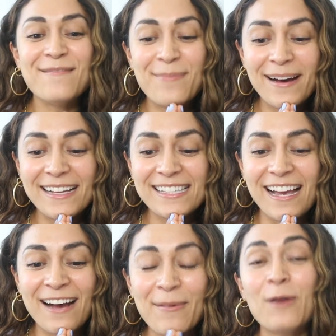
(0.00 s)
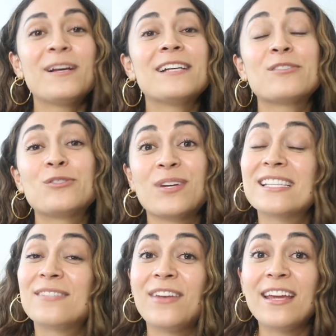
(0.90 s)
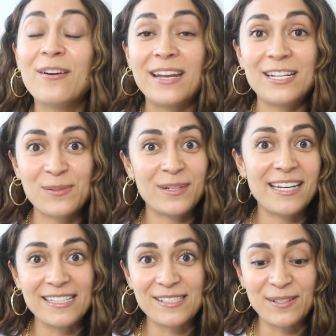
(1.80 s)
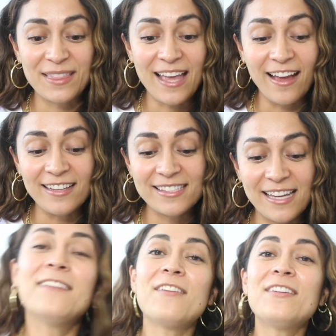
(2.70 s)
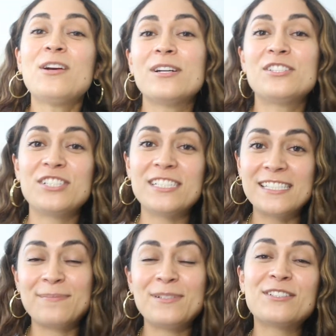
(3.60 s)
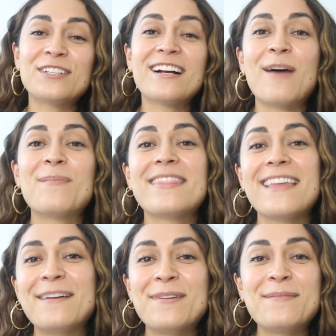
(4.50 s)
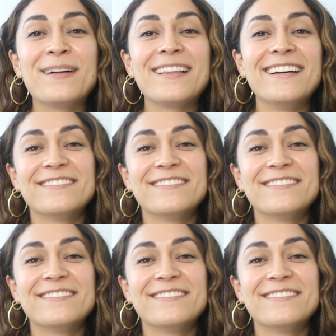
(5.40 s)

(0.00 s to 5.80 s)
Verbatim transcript: But um, I hope you guys are enjoying this video, and I just wanted to insert that. And if you have any questions, be sure to comment them below.